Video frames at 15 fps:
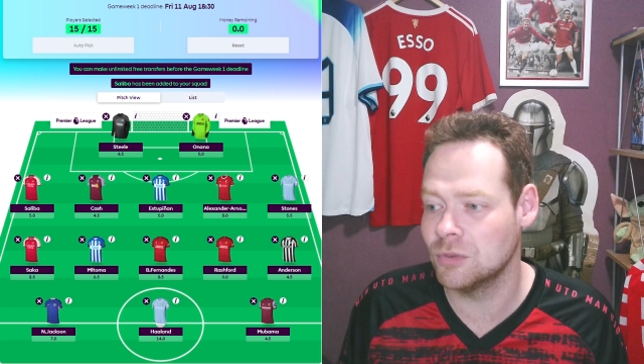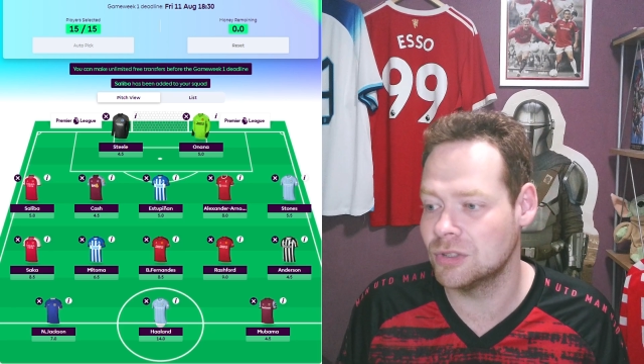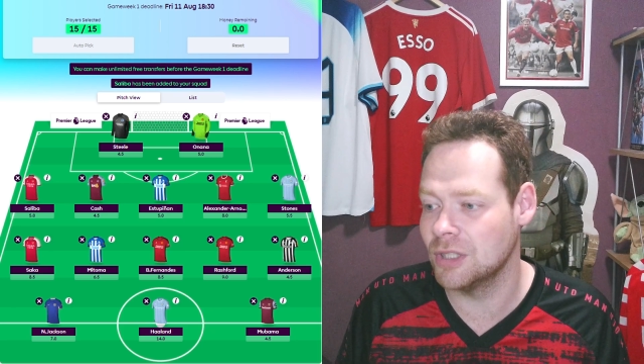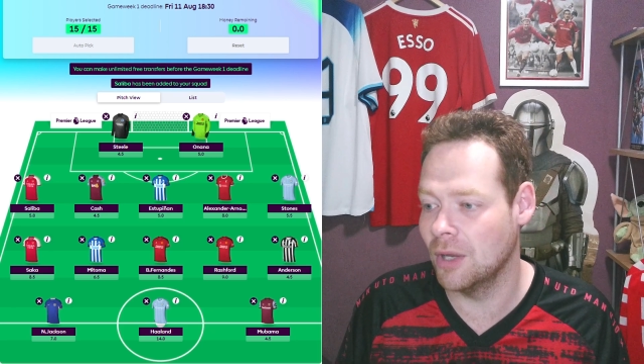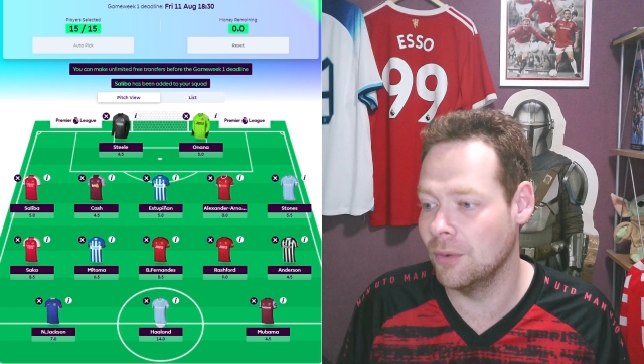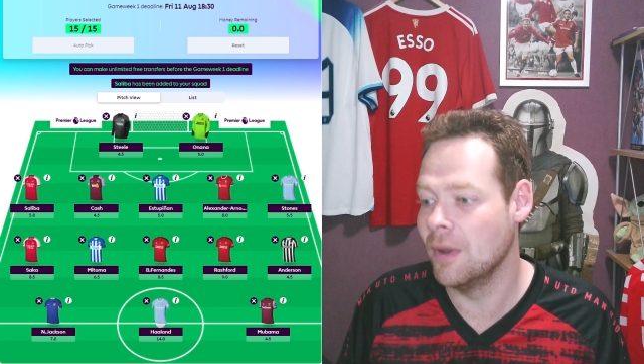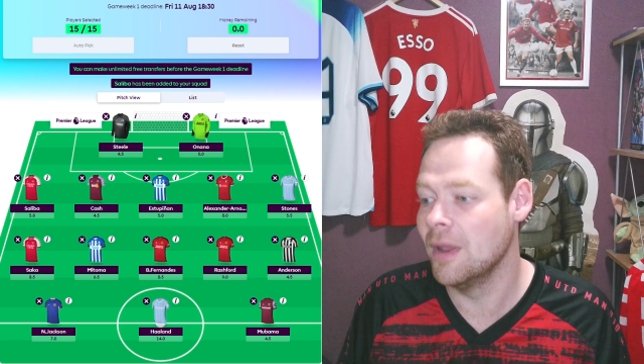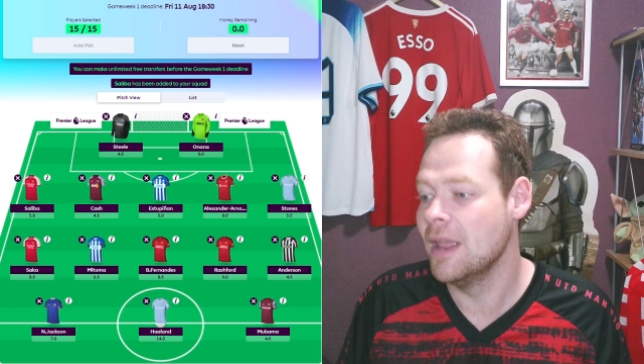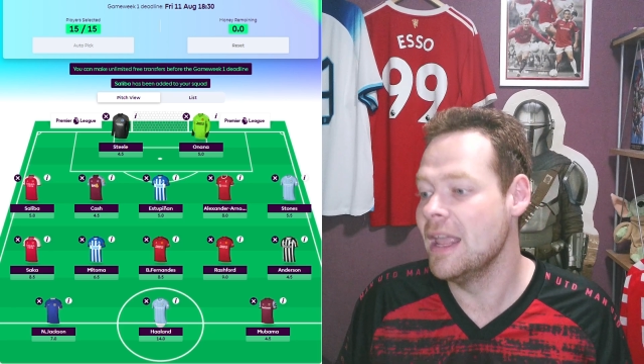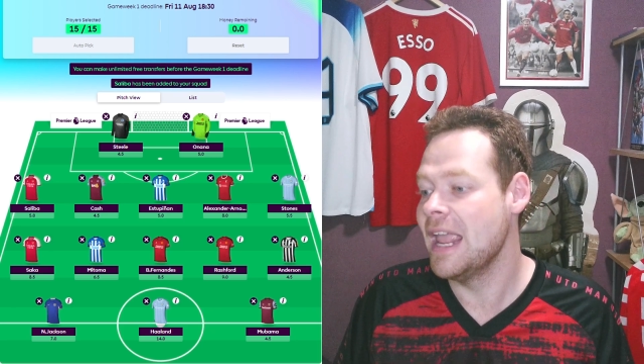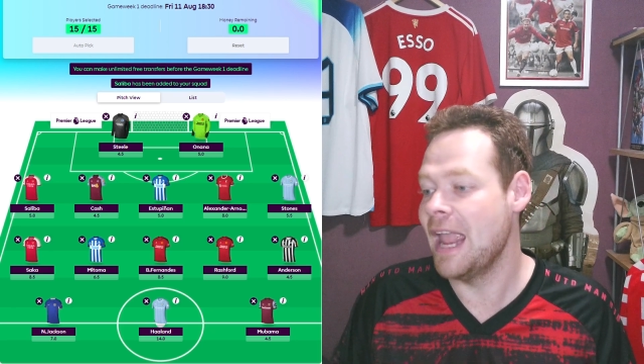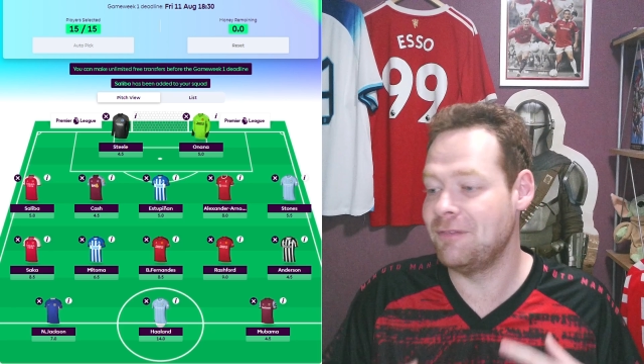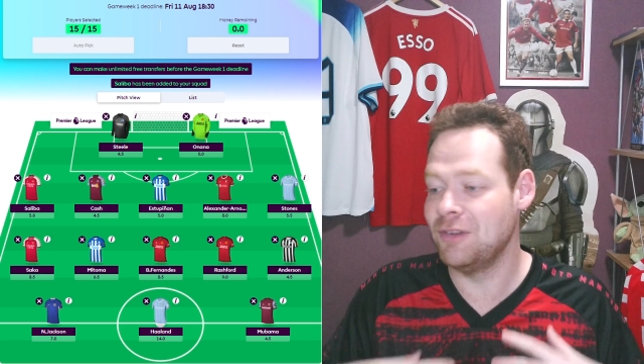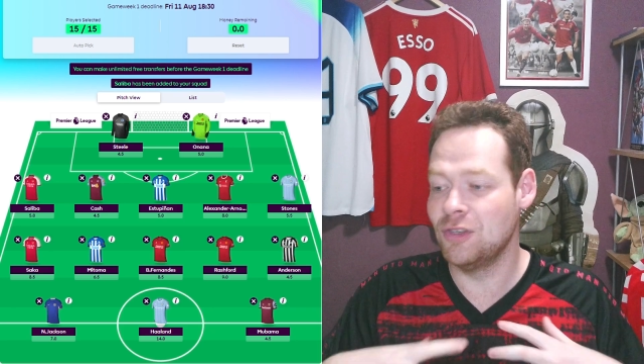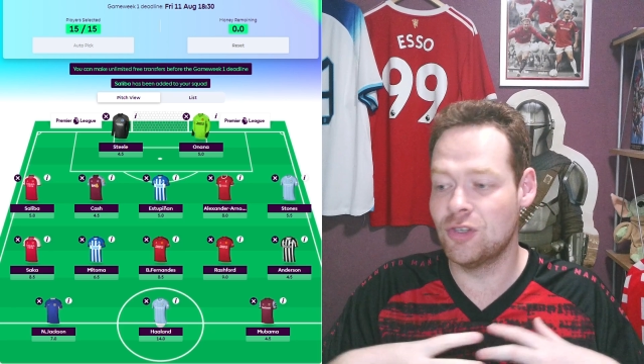So
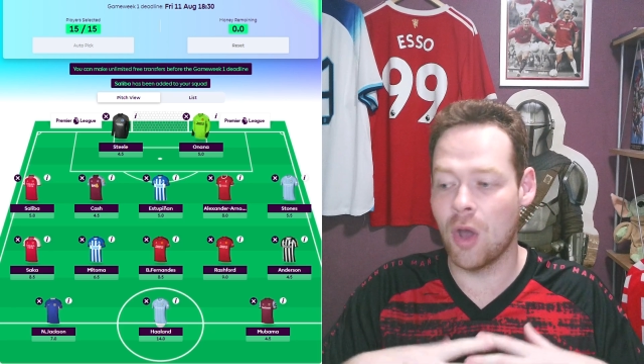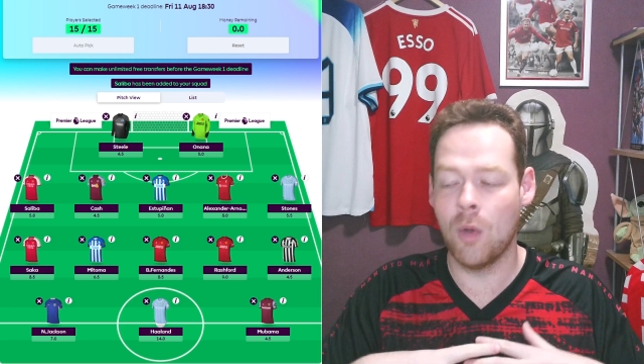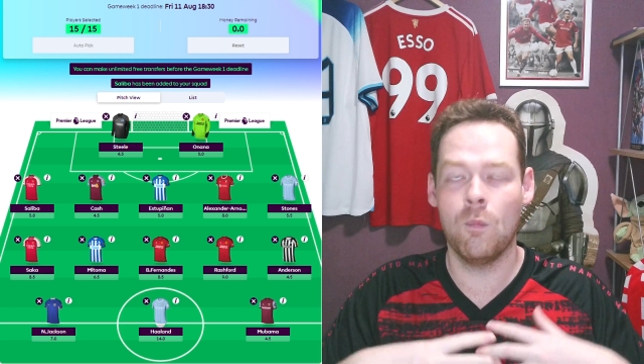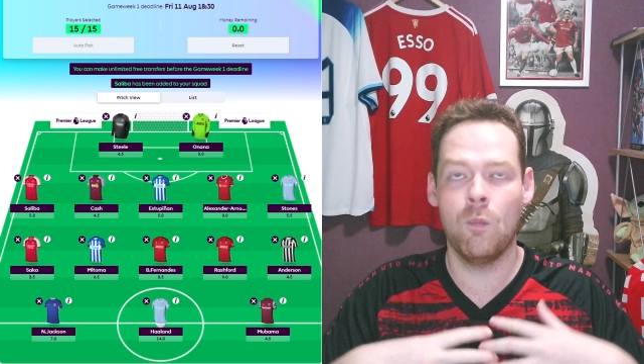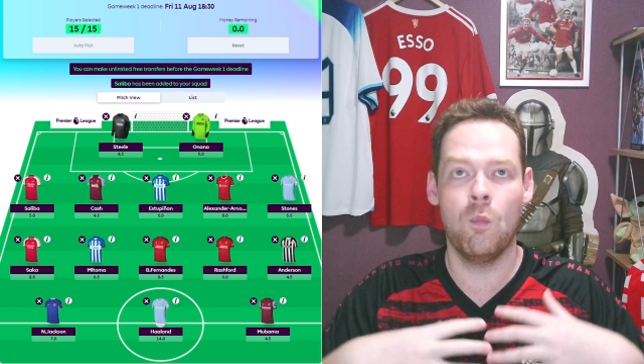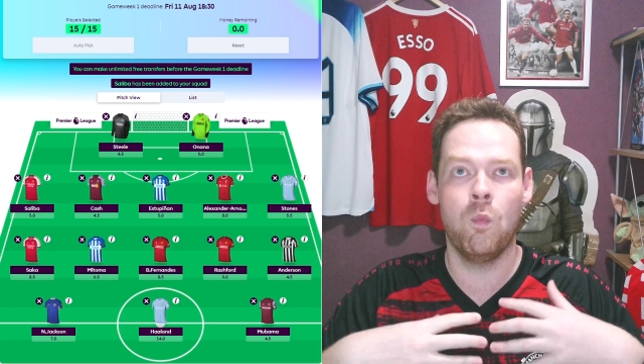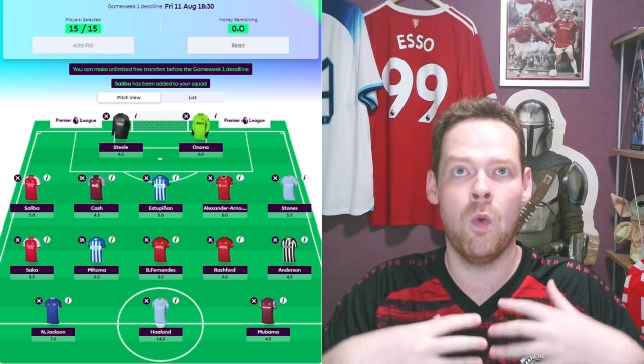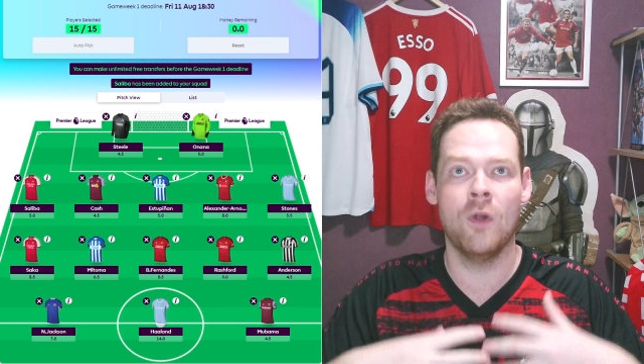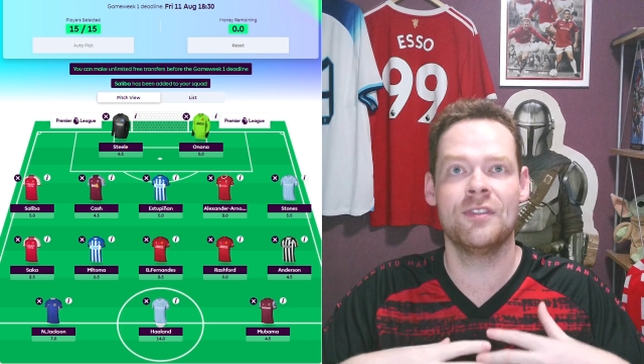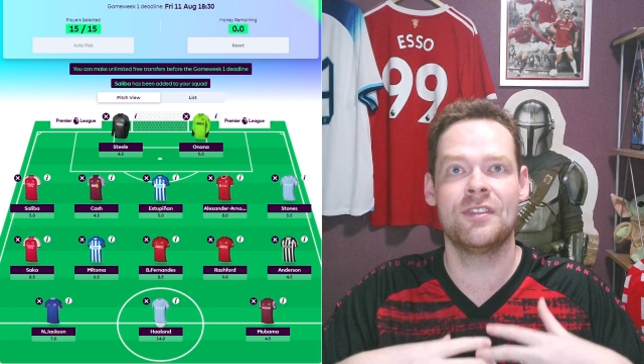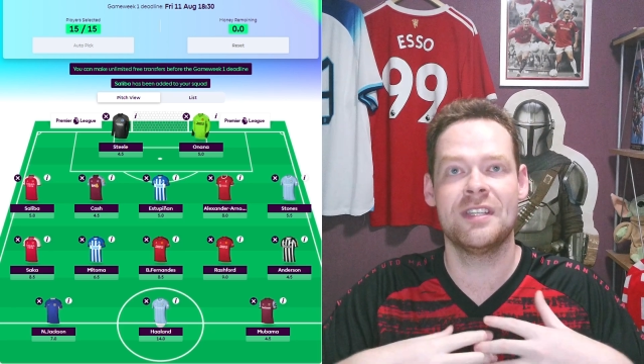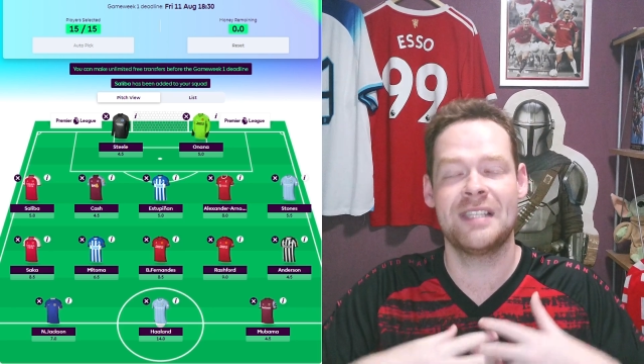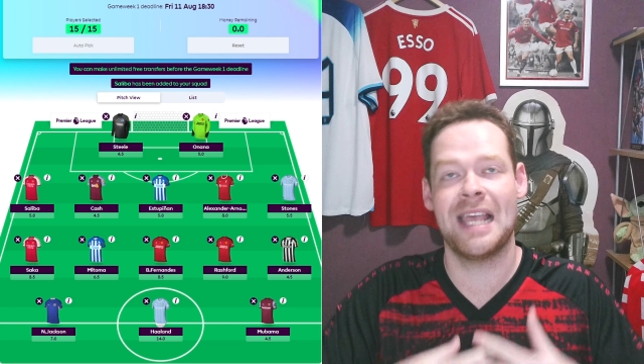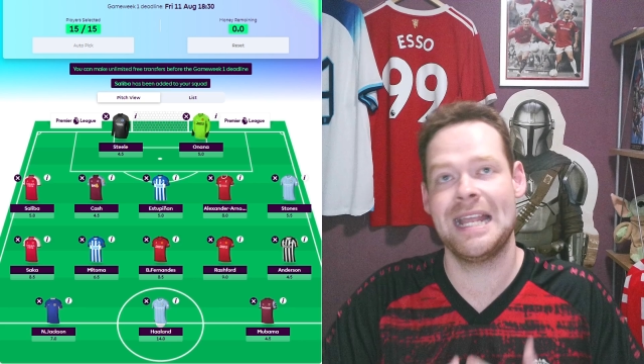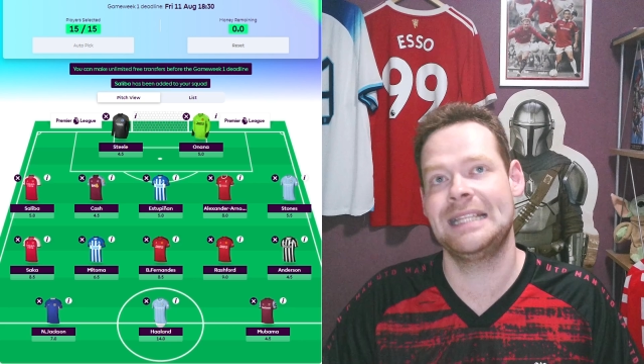if you don't want
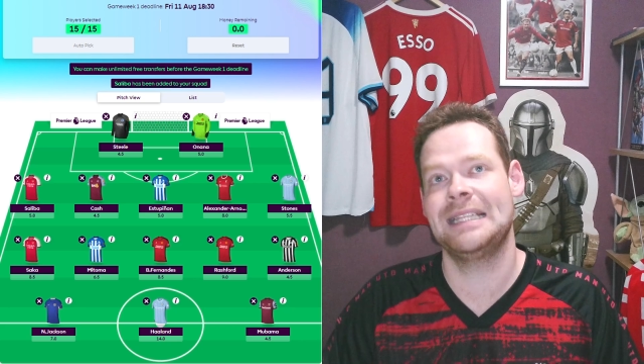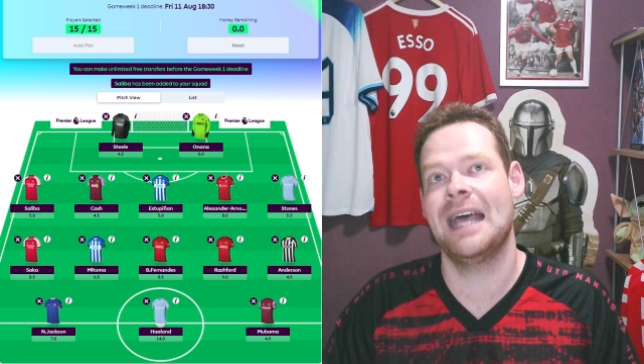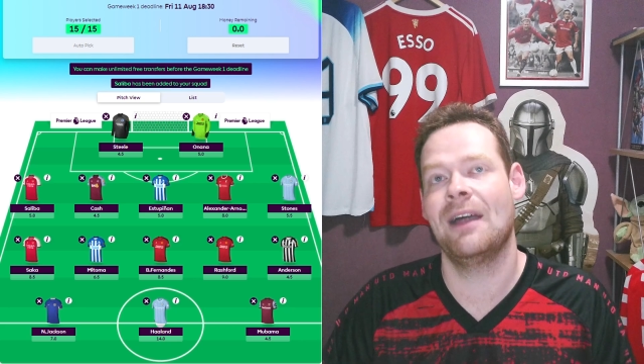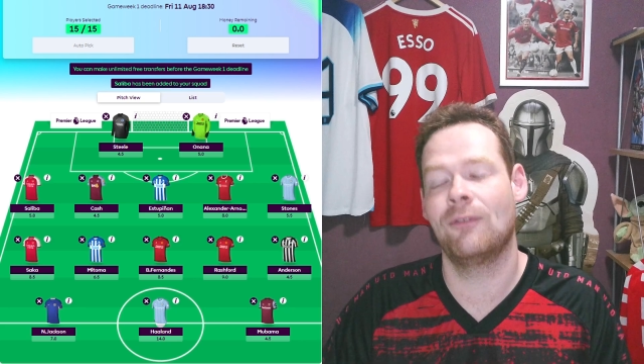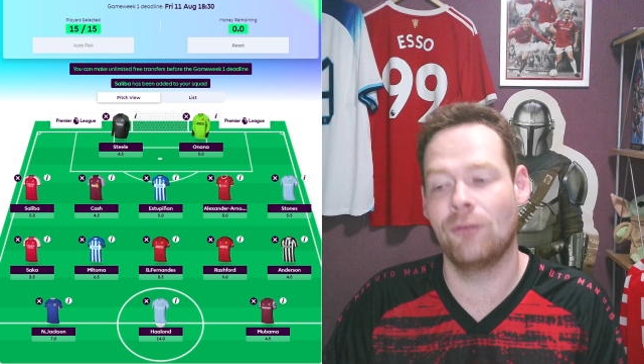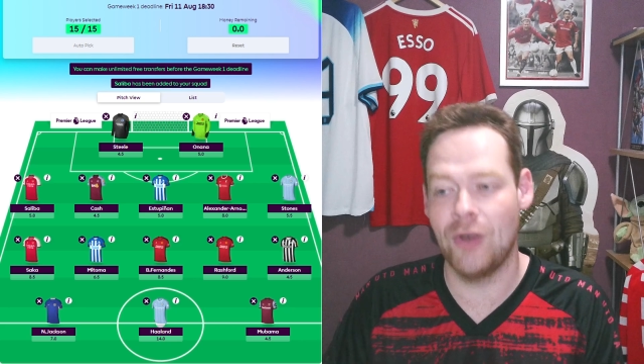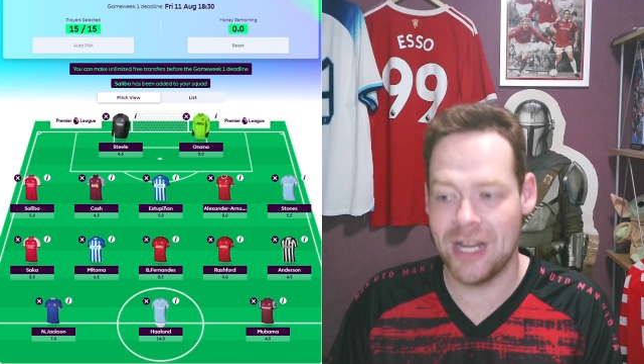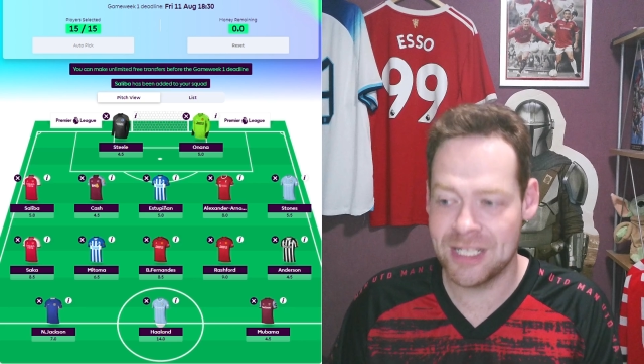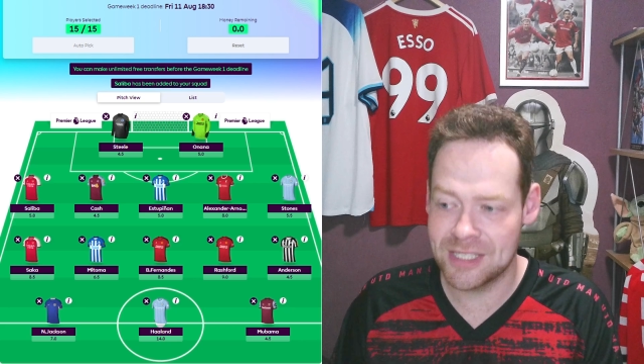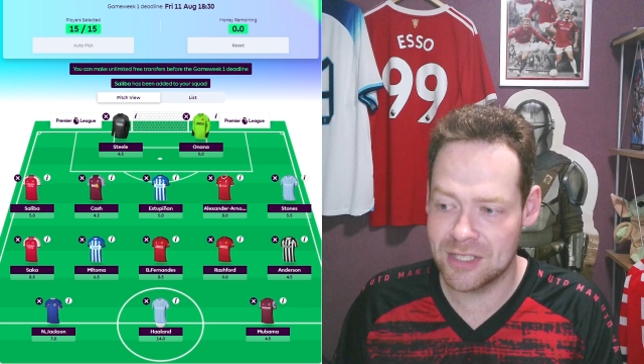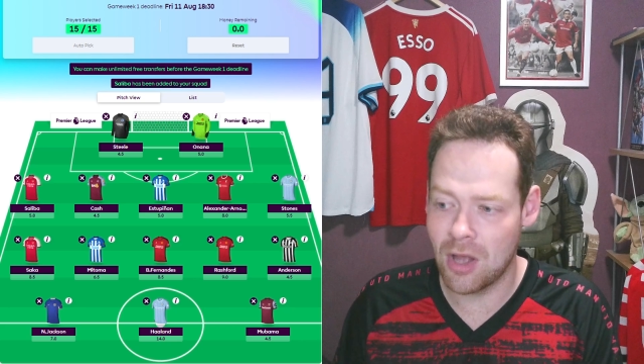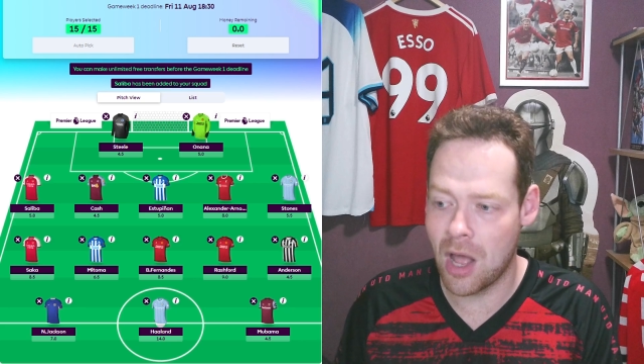to take that risk,